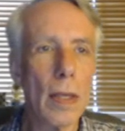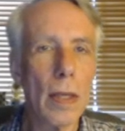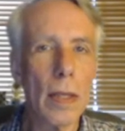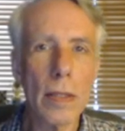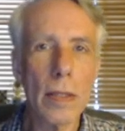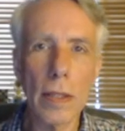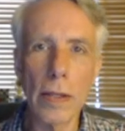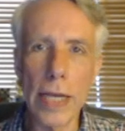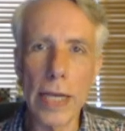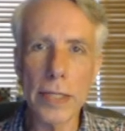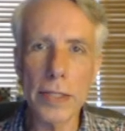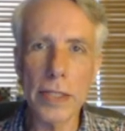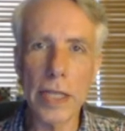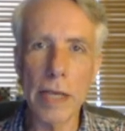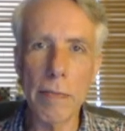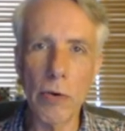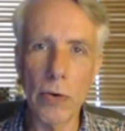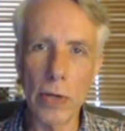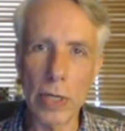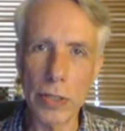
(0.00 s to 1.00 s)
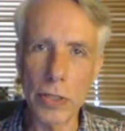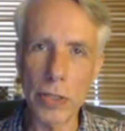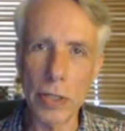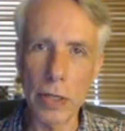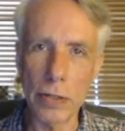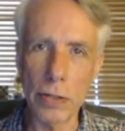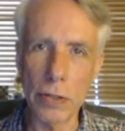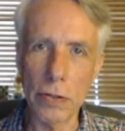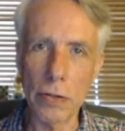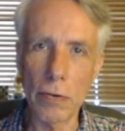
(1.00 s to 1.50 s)
The last game I want to show
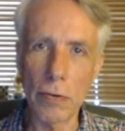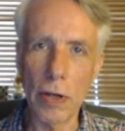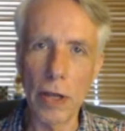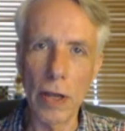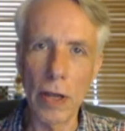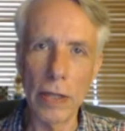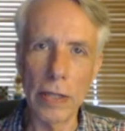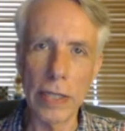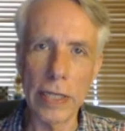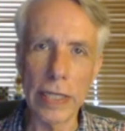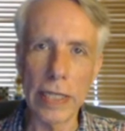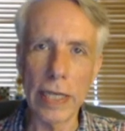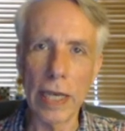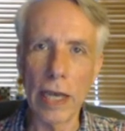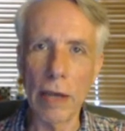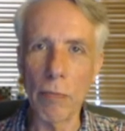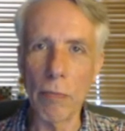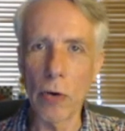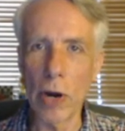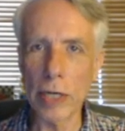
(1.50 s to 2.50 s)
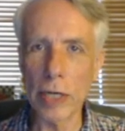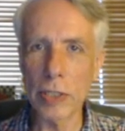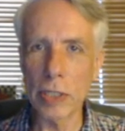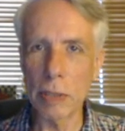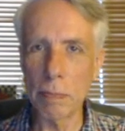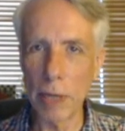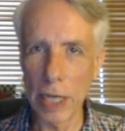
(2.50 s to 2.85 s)
you on the uh,